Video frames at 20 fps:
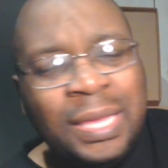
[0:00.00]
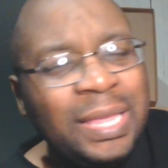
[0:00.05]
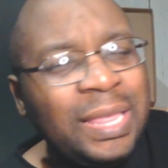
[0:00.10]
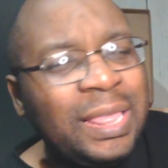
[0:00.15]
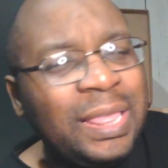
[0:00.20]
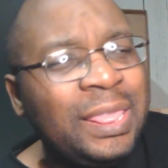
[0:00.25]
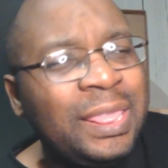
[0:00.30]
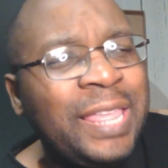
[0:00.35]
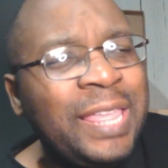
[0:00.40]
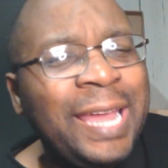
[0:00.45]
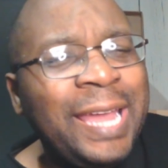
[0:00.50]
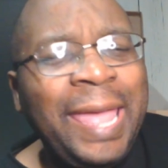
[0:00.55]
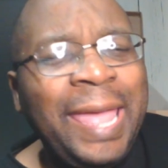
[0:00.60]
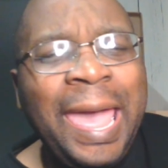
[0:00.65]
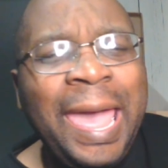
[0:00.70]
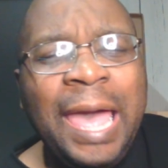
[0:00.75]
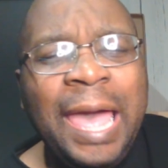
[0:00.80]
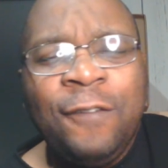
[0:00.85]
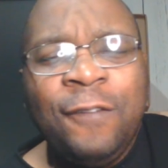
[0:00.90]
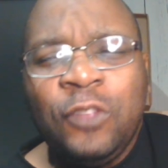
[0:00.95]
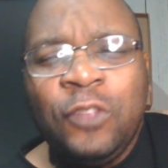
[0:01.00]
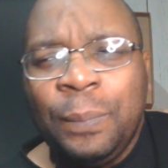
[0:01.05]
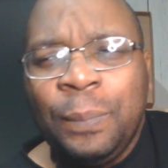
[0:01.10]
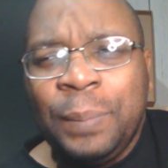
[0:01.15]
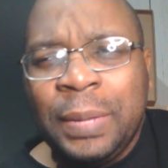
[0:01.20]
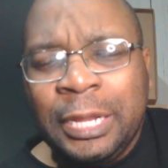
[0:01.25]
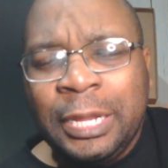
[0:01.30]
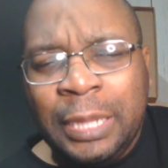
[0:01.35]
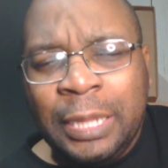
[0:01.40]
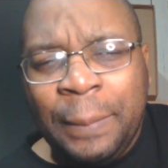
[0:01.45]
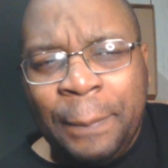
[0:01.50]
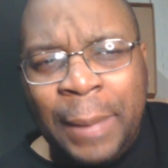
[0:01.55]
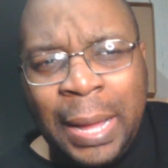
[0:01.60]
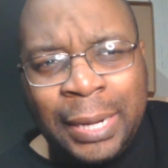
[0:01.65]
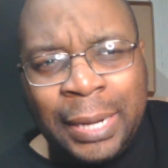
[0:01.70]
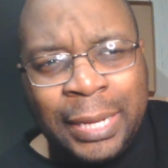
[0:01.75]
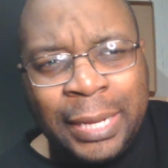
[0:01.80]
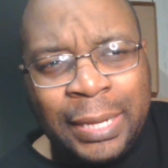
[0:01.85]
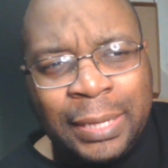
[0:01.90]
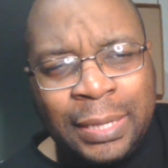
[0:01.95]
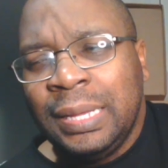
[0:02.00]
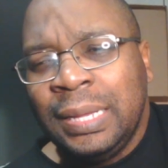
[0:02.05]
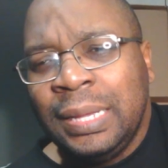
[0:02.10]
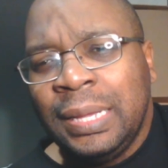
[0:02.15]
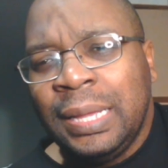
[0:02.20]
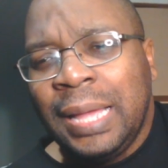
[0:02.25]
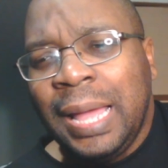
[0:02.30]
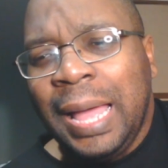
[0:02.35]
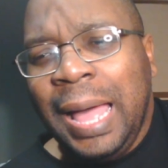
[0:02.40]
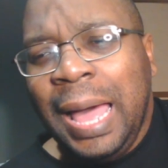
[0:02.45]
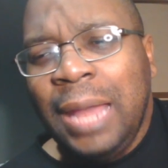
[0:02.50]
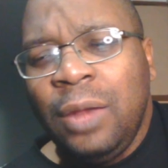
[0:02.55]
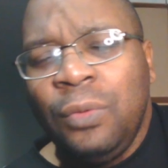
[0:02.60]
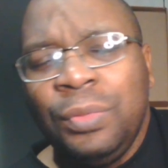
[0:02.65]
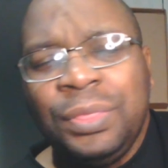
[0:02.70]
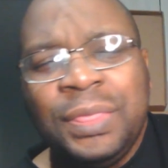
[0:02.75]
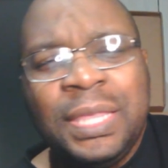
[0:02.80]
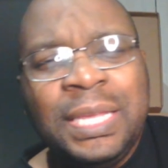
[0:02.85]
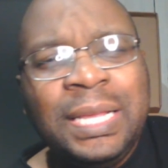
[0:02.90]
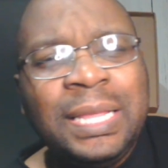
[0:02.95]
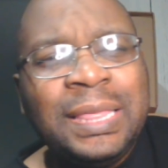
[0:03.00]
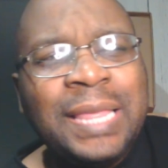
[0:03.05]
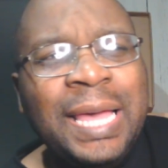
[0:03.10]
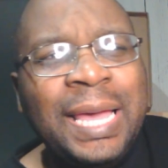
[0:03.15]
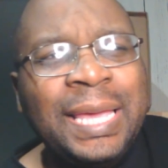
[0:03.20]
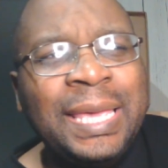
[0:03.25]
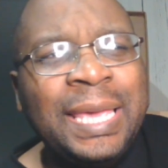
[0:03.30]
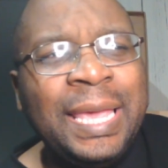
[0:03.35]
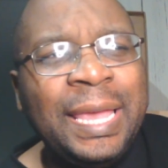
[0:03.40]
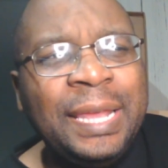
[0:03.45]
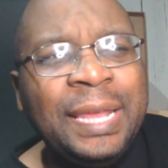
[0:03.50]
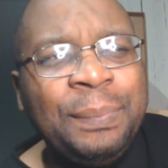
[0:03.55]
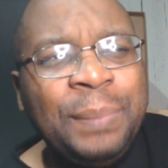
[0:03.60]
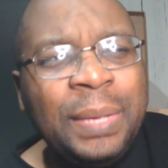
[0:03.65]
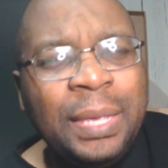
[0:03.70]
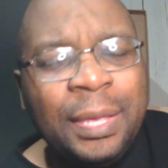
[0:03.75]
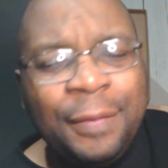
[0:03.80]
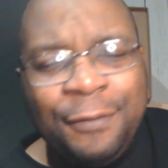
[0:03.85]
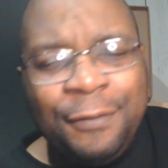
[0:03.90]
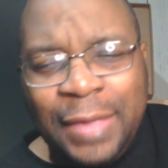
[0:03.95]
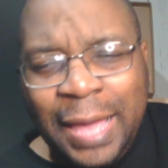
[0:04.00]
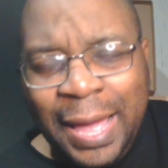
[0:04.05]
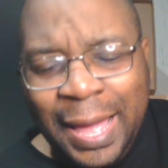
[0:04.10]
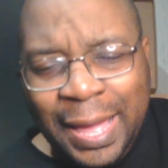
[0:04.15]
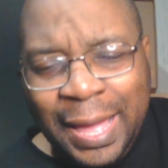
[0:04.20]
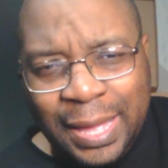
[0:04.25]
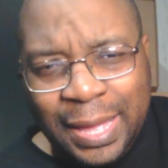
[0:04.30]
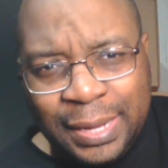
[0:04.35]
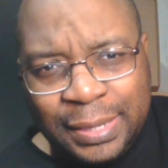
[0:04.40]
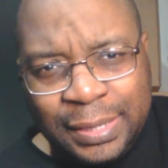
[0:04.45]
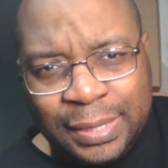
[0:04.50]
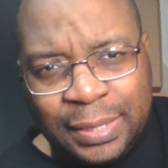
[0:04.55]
That have to be demonic. I don't think that can be of God.